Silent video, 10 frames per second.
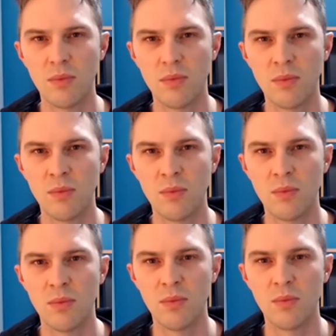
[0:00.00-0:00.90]

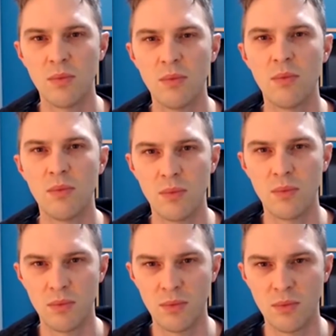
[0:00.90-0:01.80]

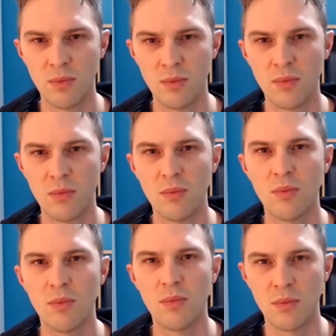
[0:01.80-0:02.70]

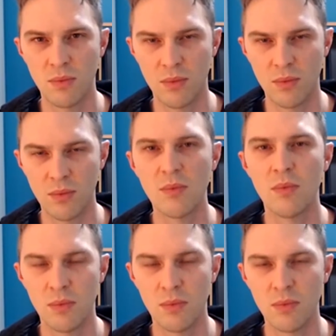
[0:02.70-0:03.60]

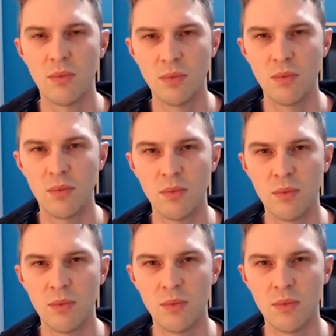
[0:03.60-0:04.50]

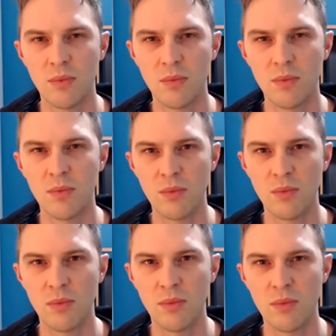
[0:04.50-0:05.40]

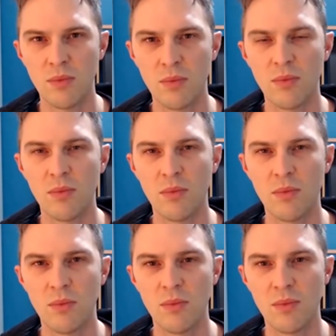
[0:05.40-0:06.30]

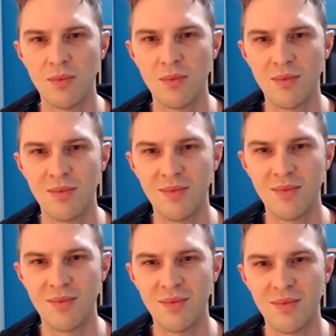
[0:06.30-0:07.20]

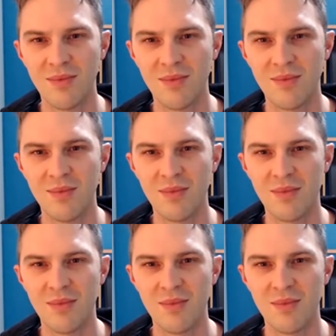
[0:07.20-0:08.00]
This person isn't speaking.